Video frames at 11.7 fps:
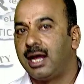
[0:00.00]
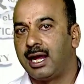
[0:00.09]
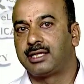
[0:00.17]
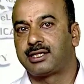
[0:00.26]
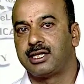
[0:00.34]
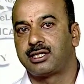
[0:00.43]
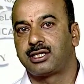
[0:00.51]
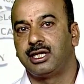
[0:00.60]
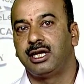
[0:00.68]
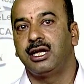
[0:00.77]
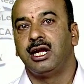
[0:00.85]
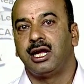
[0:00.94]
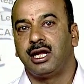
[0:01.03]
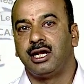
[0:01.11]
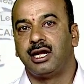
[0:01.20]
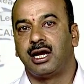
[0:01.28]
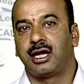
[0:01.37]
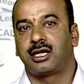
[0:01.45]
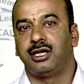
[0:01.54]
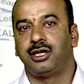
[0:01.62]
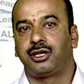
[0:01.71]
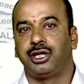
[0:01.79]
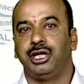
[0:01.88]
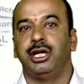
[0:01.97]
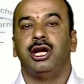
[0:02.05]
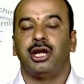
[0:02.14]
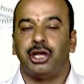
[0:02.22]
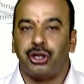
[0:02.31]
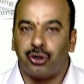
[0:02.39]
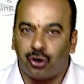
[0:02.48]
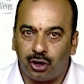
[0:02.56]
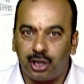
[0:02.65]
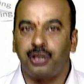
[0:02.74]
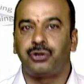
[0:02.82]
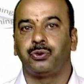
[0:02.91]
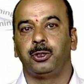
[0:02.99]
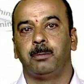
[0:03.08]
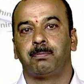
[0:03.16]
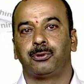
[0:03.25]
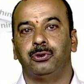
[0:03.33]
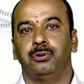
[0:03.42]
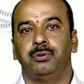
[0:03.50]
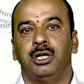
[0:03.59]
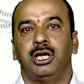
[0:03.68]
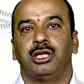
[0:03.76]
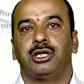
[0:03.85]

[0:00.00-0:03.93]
SSA in our country in order to improve